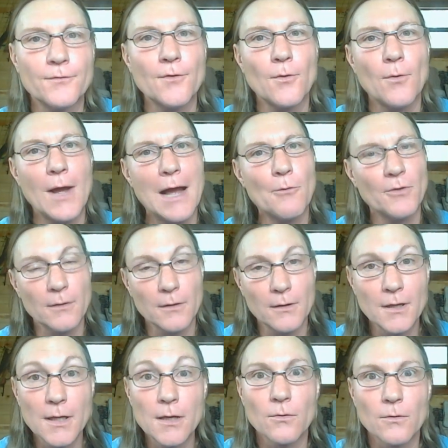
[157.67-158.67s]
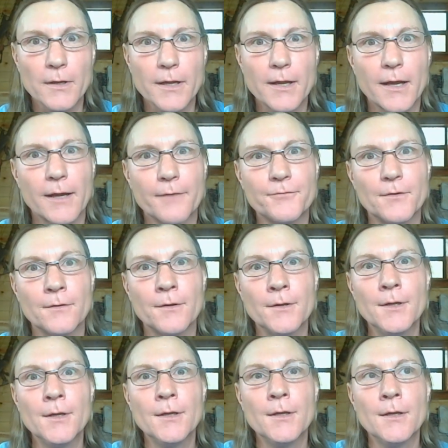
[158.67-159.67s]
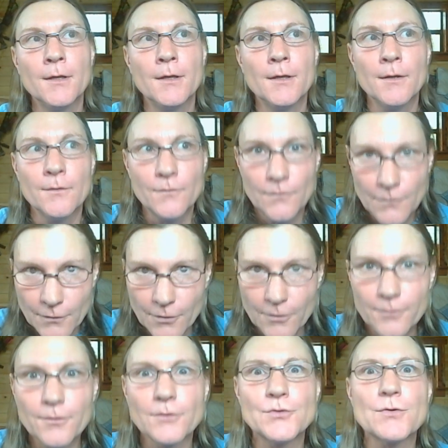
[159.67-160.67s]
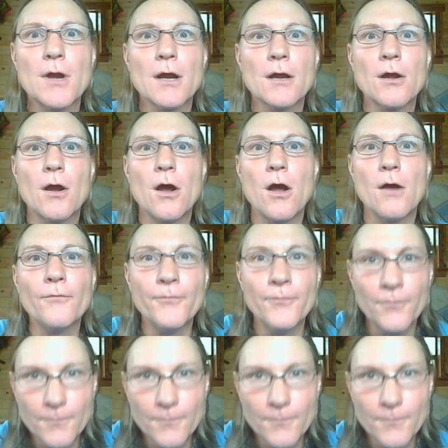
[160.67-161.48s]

So I would literally have to turn the truck off,